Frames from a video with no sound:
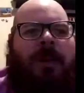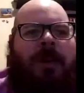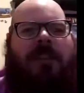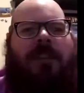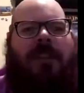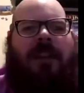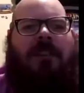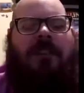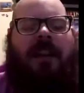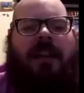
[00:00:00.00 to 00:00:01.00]
one of the things
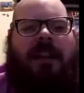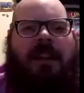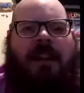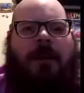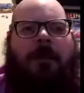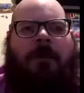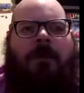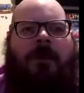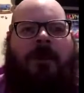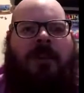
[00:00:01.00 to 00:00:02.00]

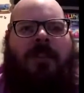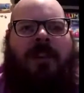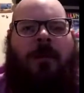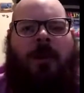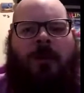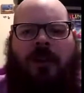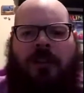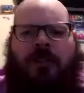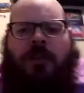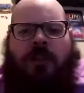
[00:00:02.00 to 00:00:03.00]
WCW was going to
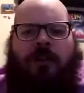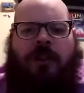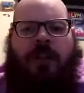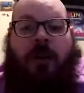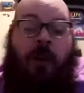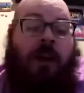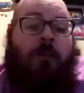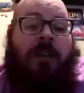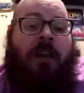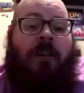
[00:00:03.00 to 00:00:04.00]
turn everything around
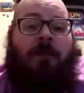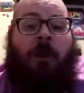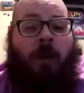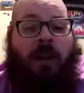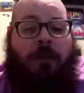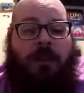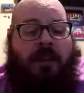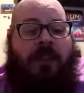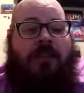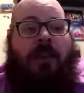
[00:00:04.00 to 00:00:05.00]
at a point
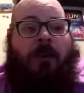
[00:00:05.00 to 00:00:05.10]
because